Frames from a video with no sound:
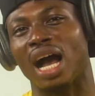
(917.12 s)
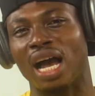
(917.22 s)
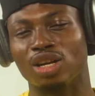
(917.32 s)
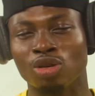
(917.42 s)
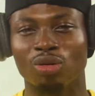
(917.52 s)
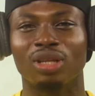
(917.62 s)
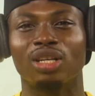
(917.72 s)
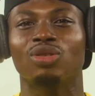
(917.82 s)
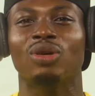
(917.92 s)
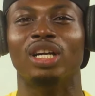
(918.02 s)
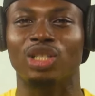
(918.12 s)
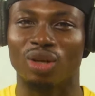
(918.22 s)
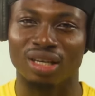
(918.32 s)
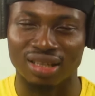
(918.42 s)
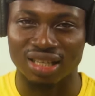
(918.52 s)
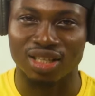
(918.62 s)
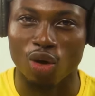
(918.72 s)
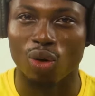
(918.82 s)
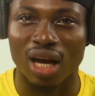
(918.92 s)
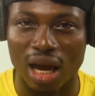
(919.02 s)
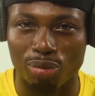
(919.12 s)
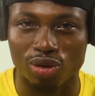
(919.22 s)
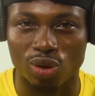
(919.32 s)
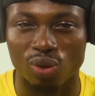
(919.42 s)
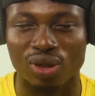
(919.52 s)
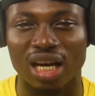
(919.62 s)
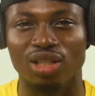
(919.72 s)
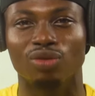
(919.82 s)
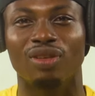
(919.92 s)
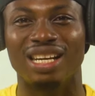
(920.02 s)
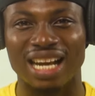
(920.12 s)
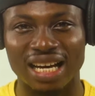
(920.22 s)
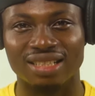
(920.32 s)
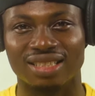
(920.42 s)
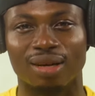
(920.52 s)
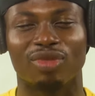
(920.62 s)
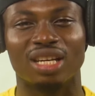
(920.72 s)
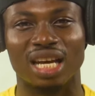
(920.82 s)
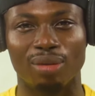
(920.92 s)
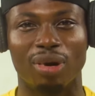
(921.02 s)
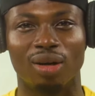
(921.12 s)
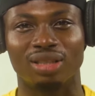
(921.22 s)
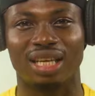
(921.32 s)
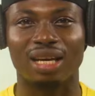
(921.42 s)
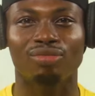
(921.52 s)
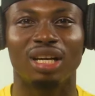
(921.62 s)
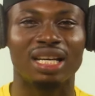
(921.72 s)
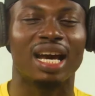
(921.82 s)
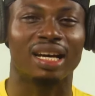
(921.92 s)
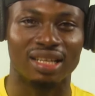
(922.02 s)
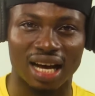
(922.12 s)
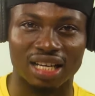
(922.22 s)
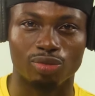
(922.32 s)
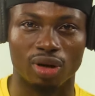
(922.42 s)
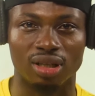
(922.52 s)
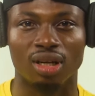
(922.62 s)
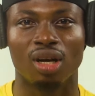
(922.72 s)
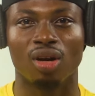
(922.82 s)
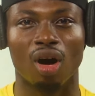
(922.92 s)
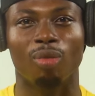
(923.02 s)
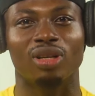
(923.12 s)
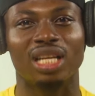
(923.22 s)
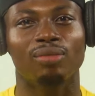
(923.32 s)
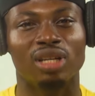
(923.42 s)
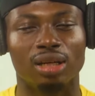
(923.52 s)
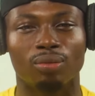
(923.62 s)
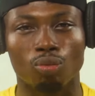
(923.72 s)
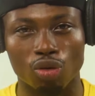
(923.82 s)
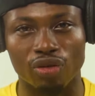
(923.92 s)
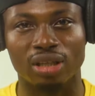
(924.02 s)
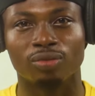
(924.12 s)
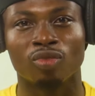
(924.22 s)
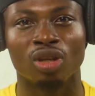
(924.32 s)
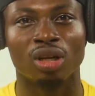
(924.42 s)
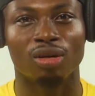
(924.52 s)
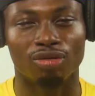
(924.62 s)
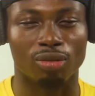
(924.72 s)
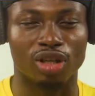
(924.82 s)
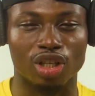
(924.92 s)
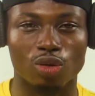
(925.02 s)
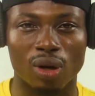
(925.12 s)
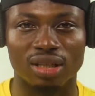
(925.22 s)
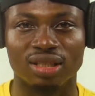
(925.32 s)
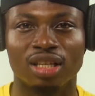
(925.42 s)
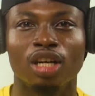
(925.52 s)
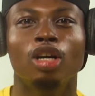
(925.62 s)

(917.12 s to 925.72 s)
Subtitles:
I know that you enjoyed this whole episode and you've learned something about Kimberly and the husband upon them moving from the US